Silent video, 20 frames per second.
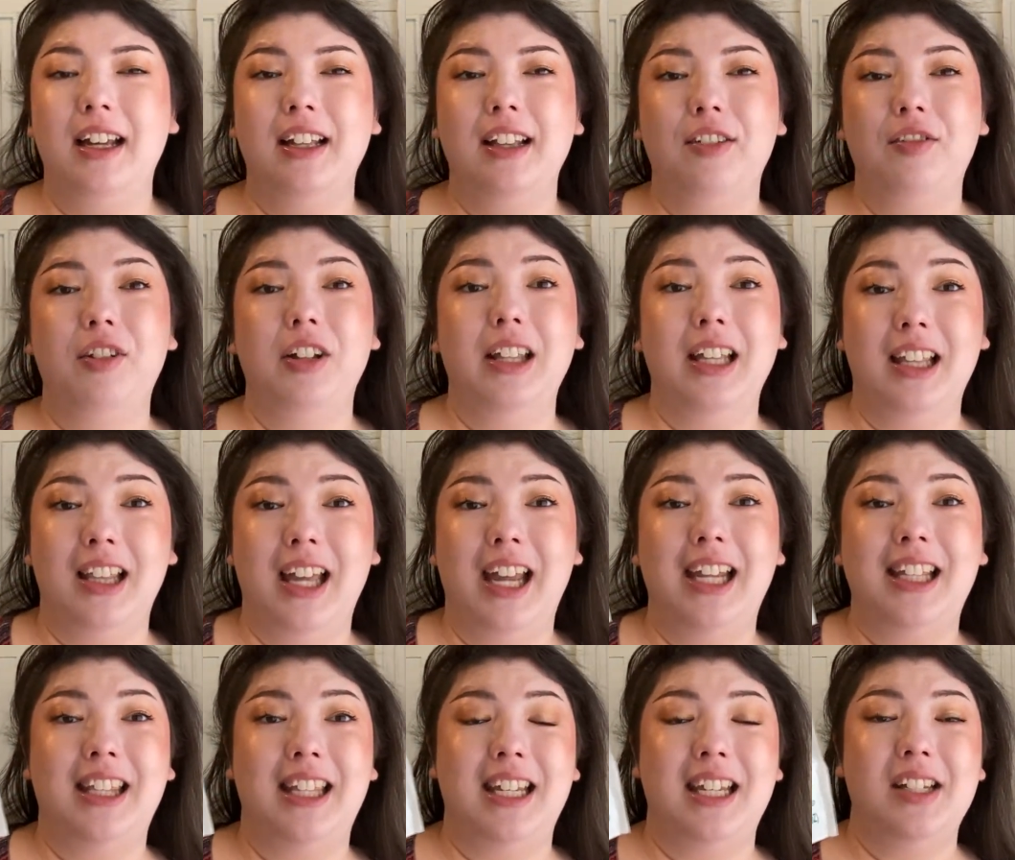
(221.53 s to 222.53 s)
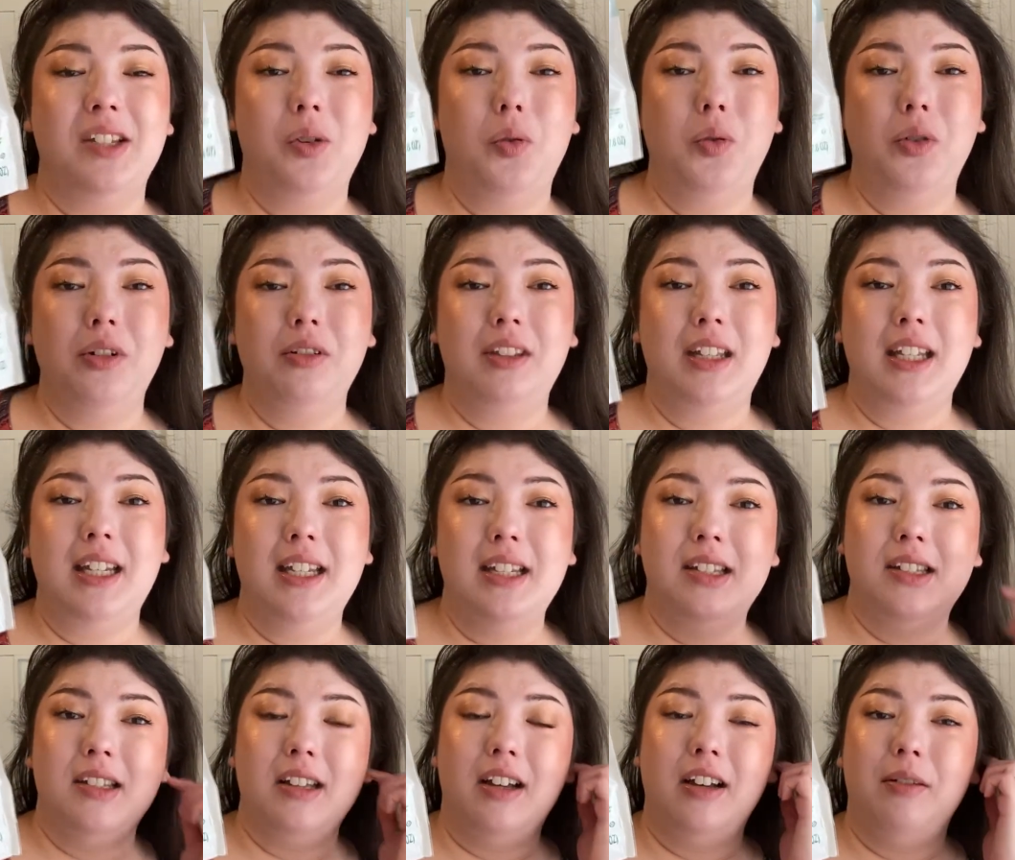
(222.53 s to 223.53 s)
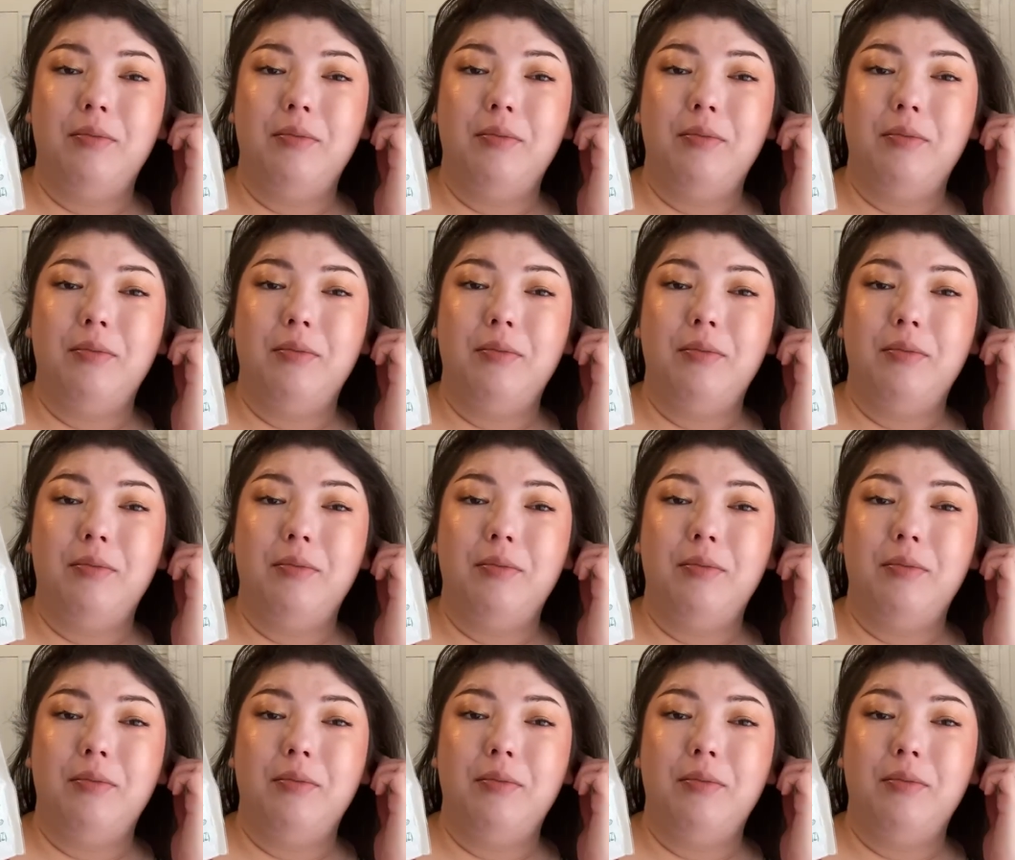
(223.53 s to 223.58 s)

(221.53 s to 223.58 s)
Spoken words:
Really like these. Ordered these.